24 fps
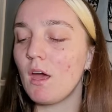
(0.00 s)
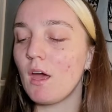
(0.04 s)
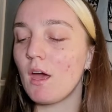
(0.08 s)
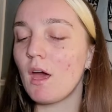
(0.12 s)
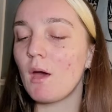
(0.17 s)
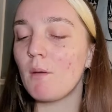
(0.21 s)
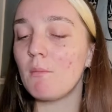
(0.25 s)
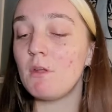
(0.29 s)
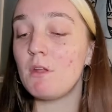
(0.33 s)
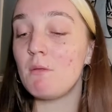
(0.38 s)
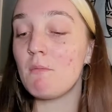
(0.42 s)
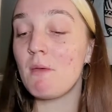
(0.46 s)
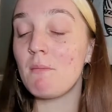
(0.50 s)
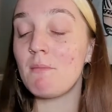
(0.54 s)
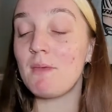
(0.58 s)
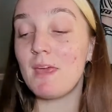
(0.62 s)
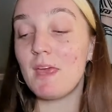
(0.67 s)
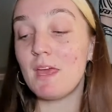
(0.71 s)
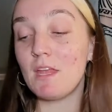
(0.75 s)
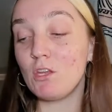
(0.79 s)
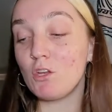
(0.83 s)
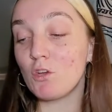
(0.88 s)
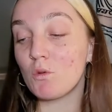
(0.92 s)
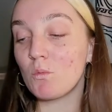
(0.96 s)
And it may be
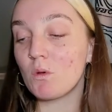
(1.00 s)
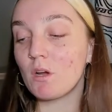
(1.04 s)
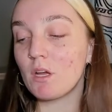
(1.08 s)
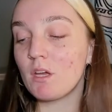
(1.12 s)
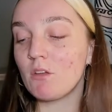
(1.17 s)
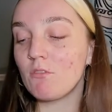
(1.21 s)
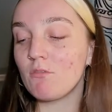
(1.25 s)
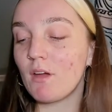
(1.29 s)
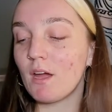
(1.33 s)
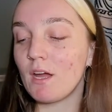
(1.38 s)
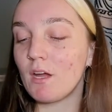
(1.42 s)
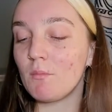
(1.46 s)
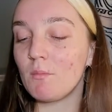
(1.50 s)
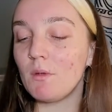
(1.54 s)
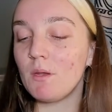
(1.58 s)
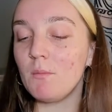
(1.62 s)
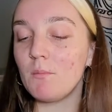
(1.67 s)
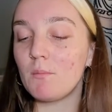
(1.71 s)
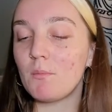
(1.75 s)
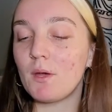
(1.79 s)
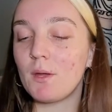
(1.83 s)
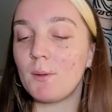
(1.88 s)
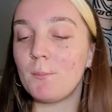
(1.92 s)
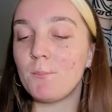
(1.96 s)
in your work
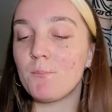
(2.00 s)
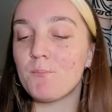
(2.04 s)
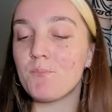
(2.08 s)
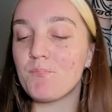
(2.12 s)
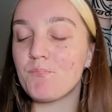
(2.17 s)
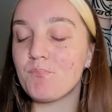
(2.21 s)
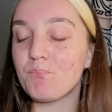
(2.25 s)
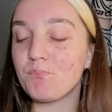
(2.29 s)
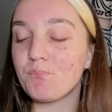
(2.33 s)
environment, but